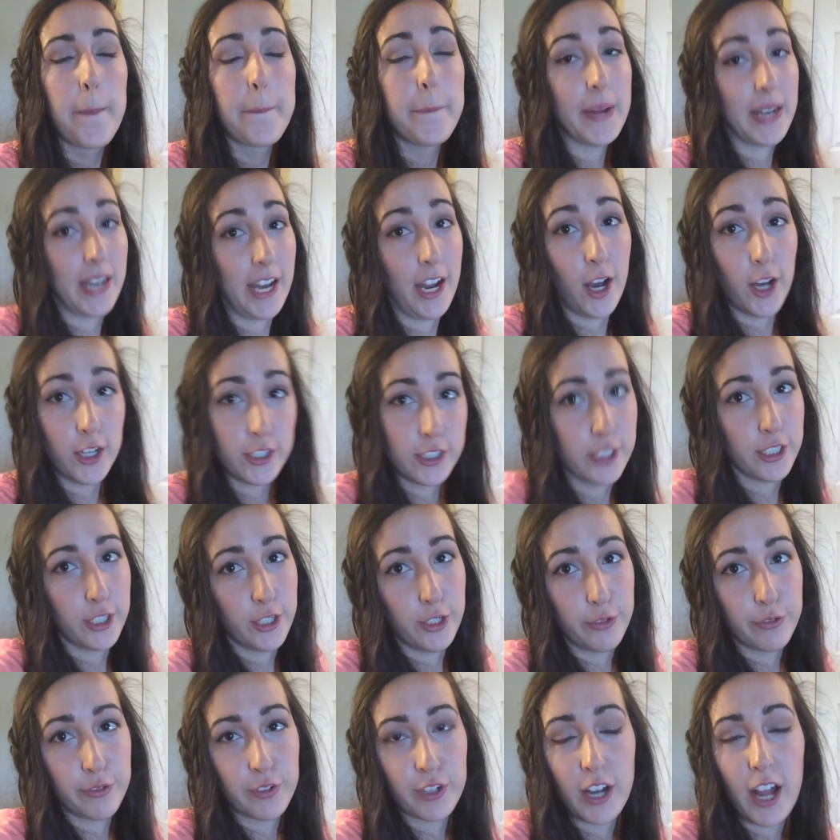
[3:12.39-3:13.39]
but I
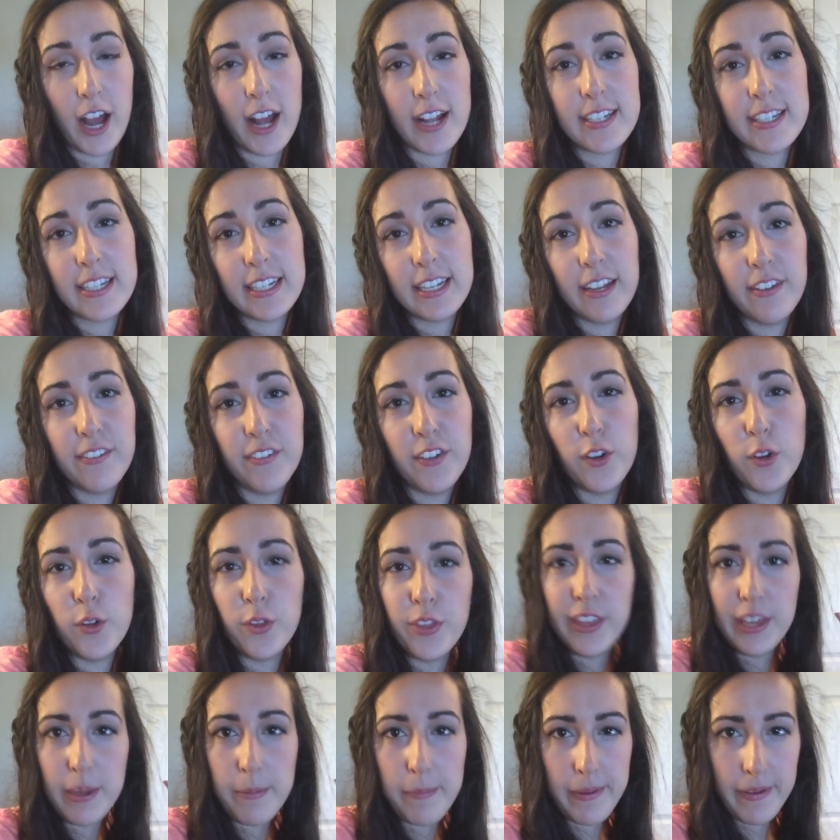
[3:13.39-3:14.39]
also forgot to give you
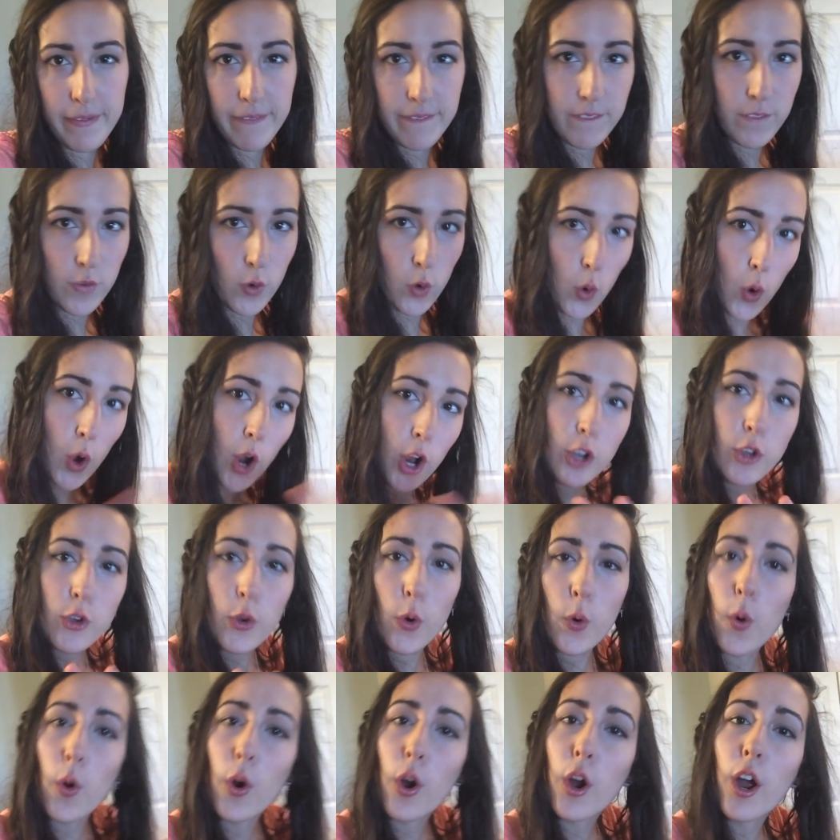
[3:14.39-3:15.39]
the before
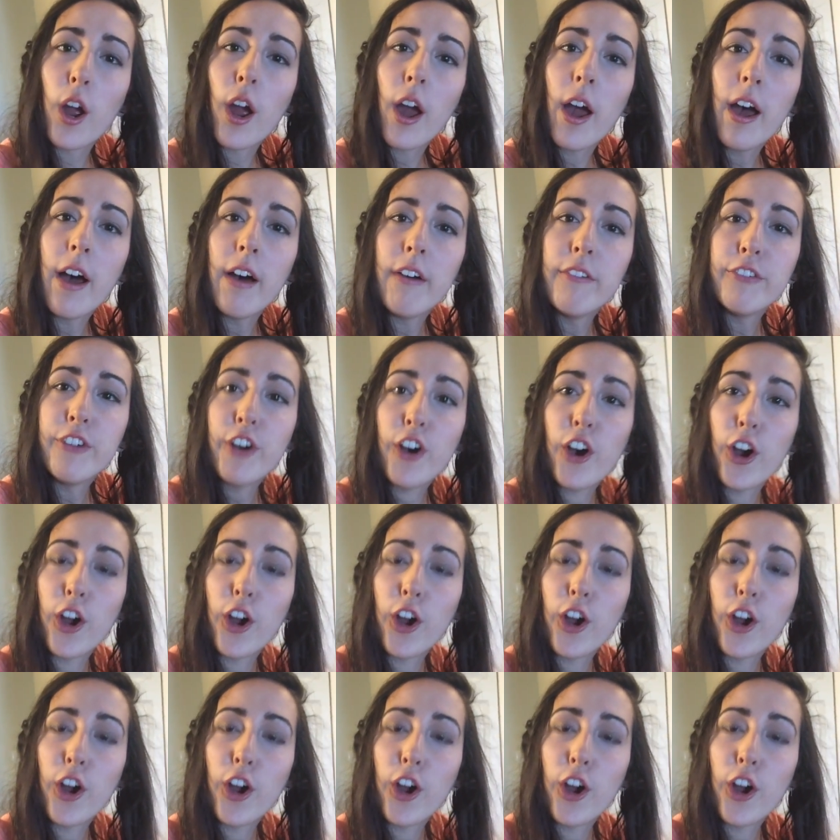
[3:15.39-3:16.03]
tour of